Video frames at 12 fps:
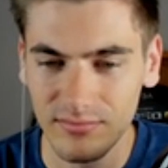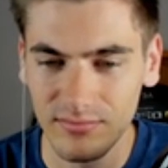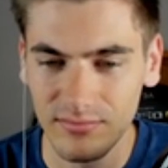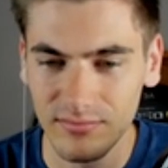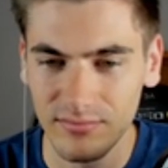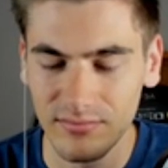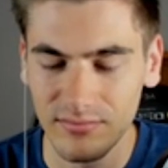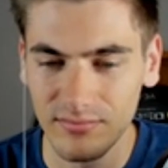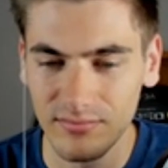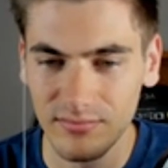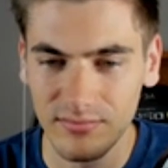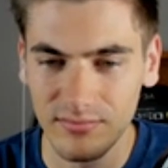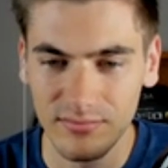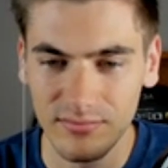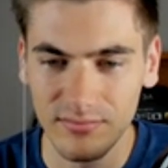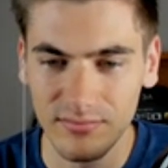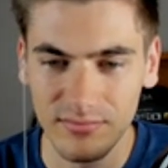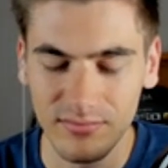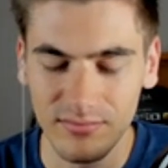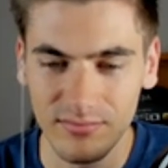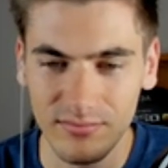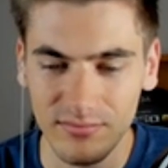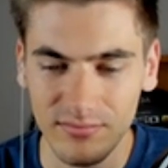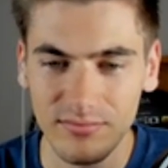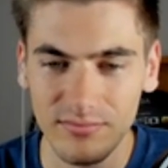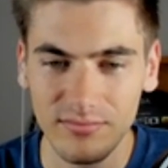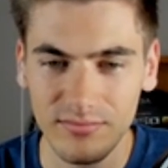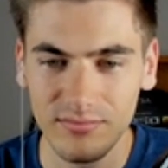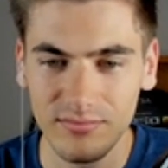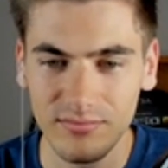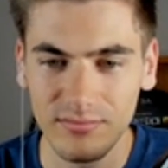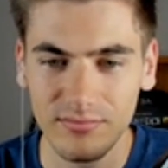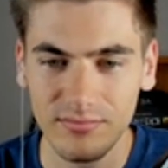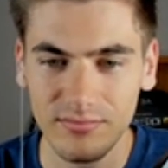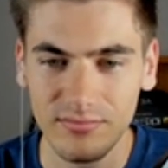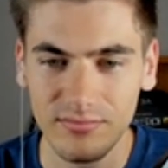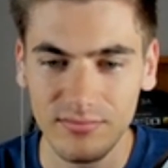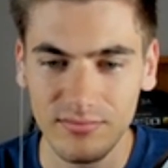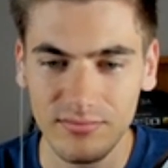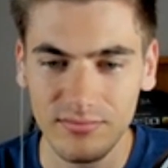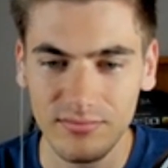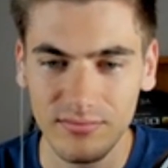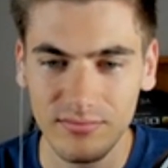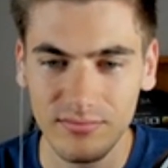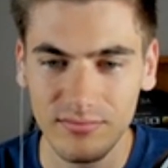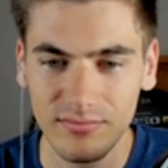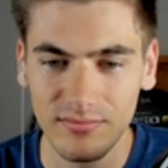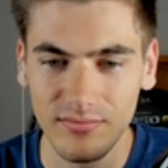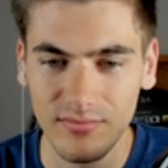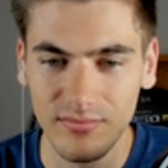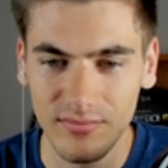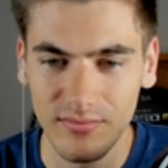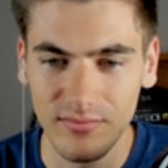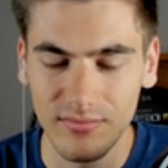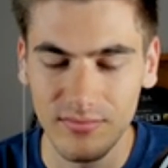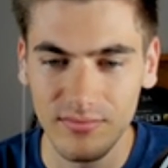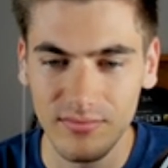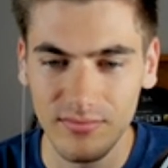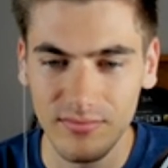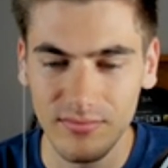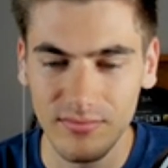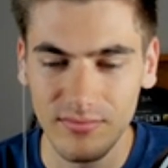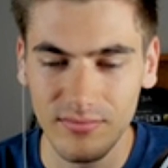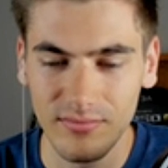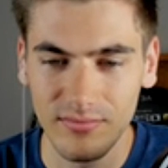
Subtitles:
[no speech]